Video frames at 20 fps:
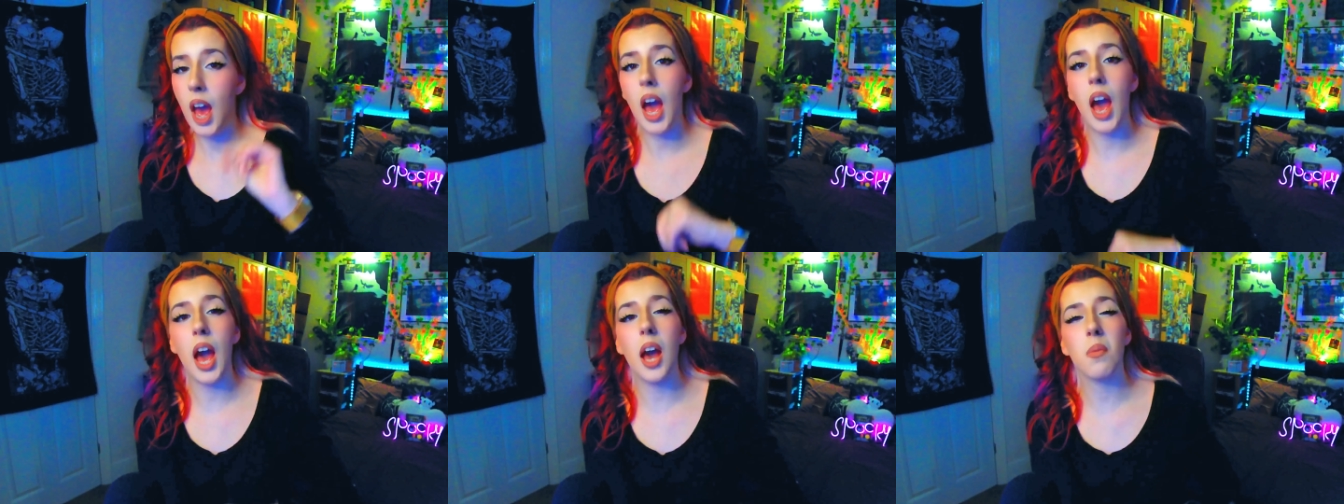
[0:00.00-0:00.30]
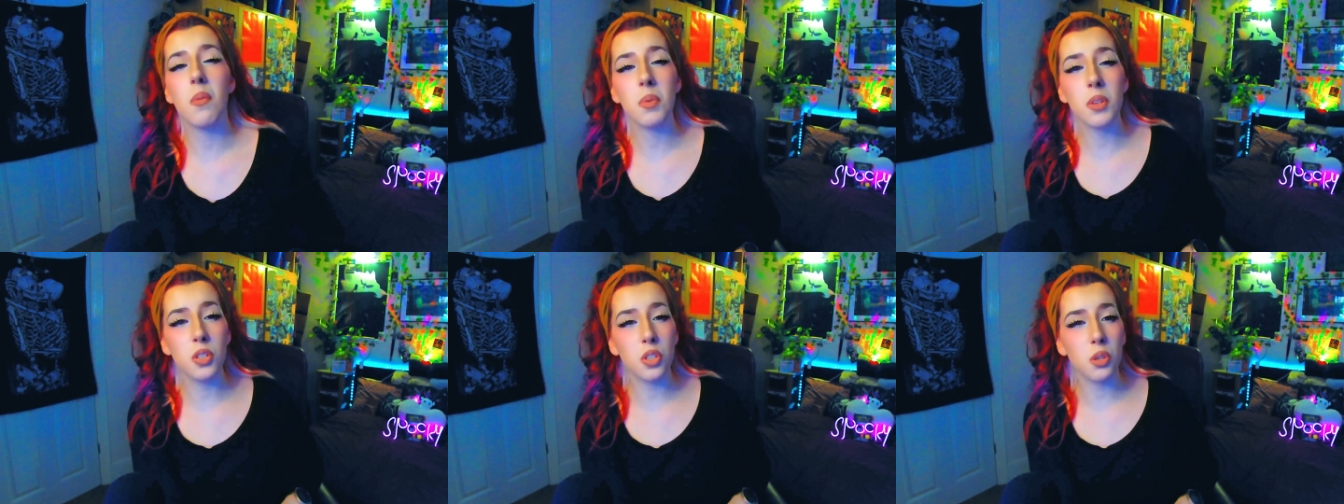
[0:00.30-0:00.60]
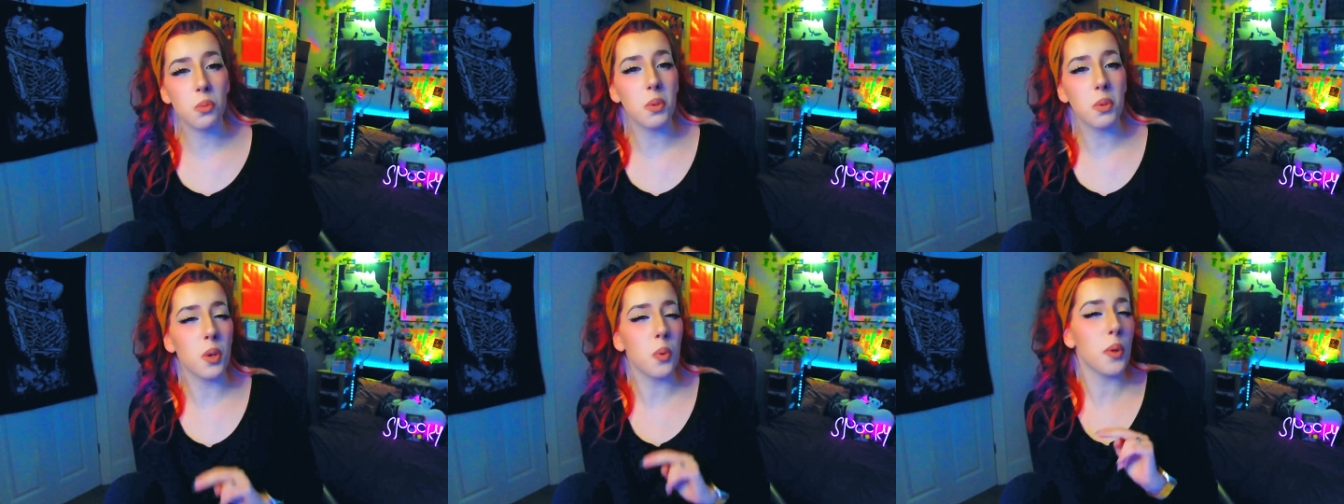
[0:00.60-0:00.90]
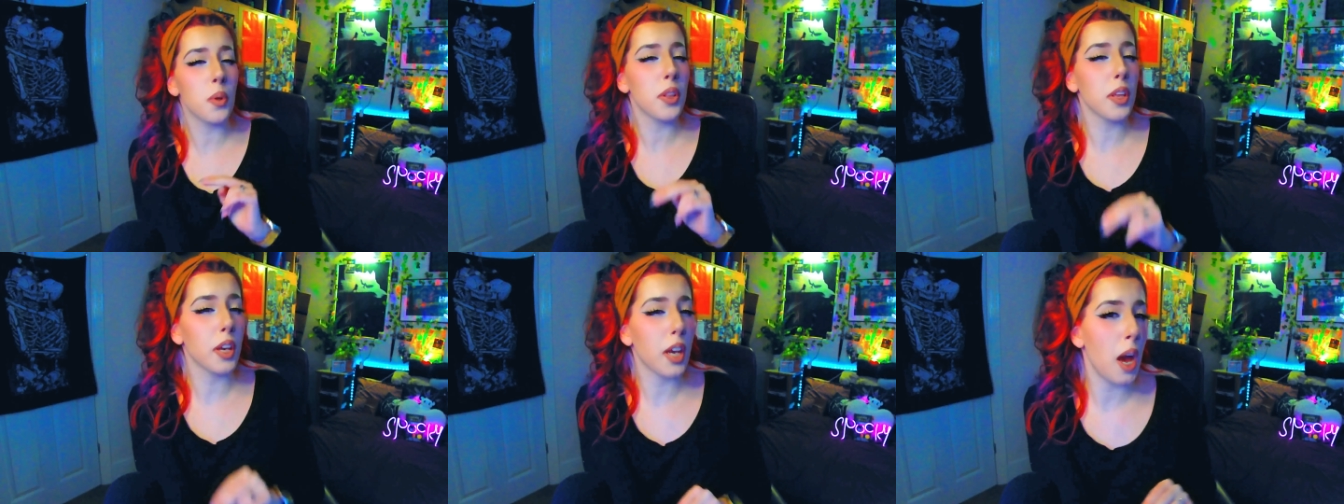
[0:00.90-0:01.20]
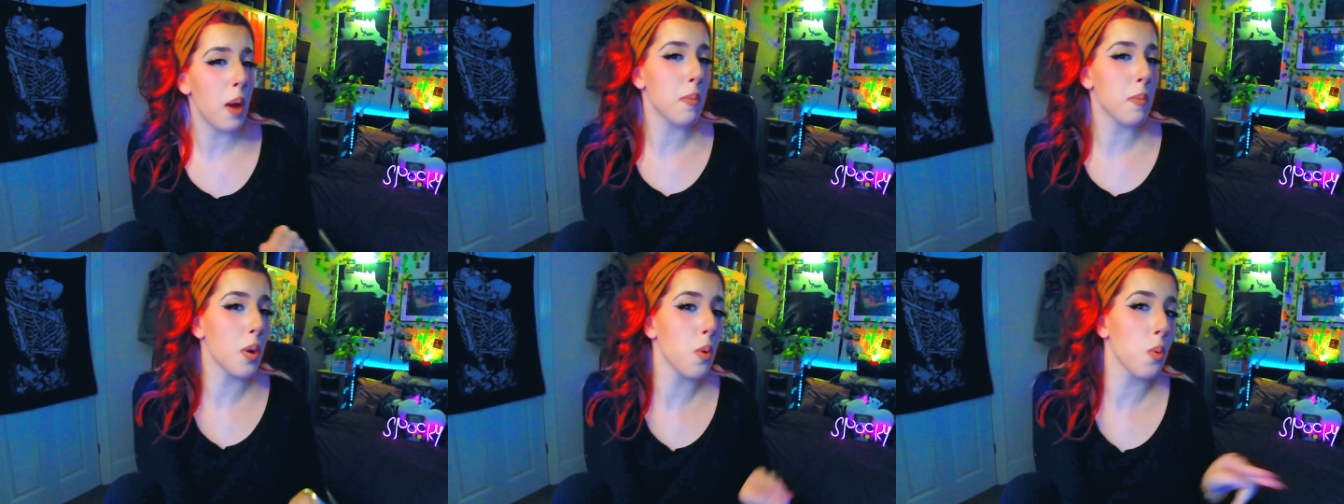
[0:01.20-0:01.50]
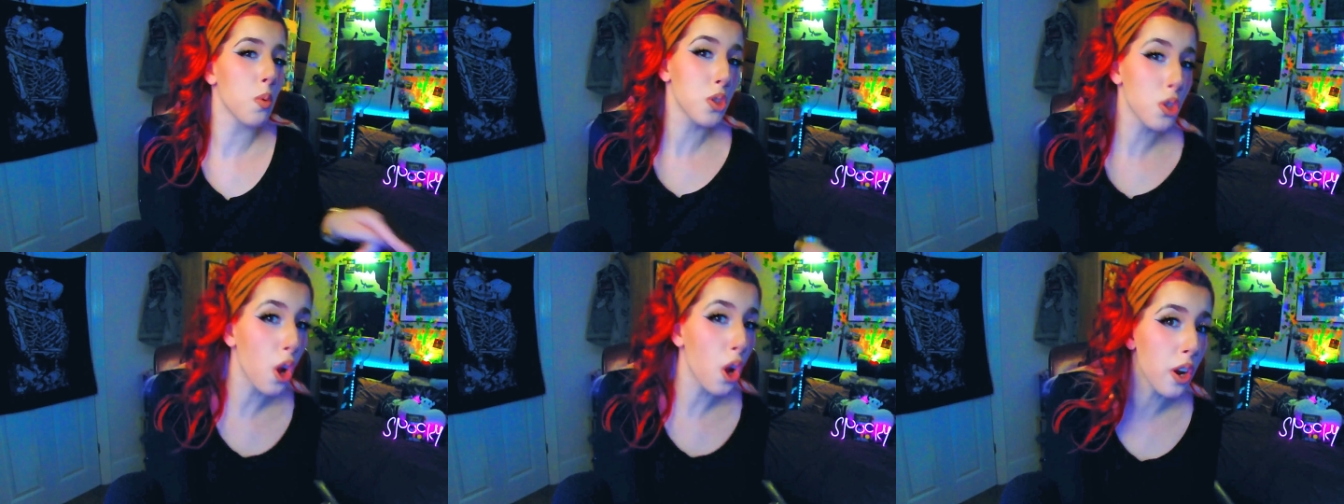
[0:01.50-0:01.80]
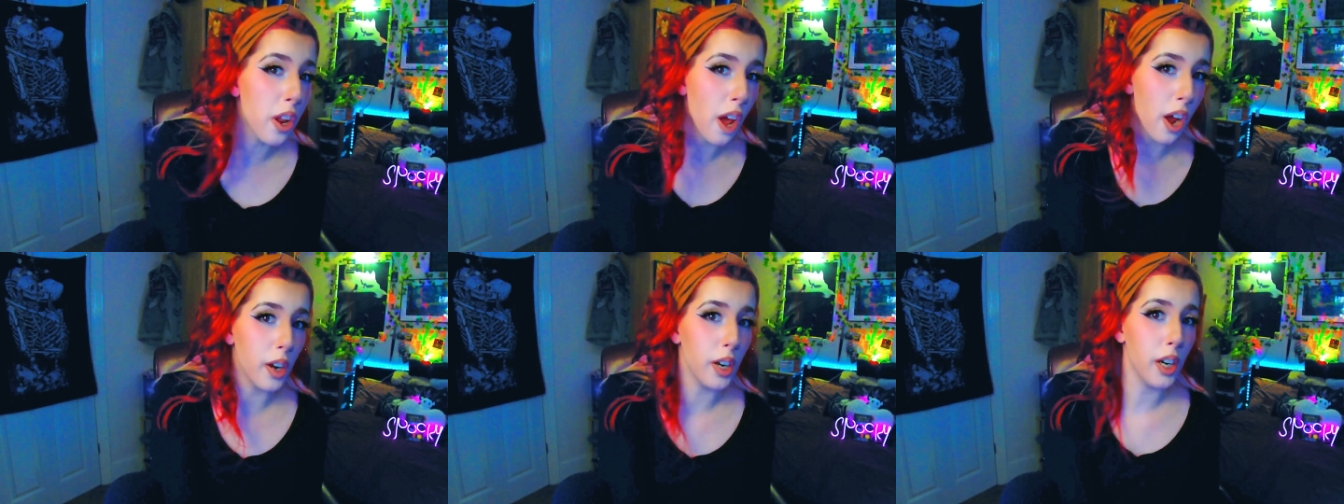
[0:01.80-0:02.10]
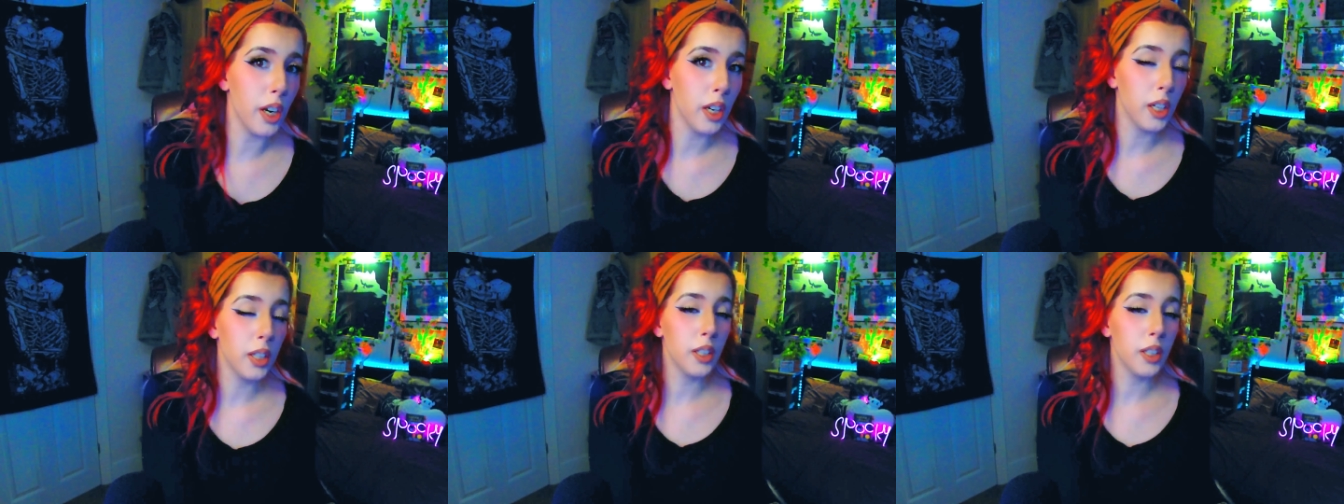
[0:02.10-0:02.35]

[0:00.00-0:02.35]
happened to be when the camera was on her.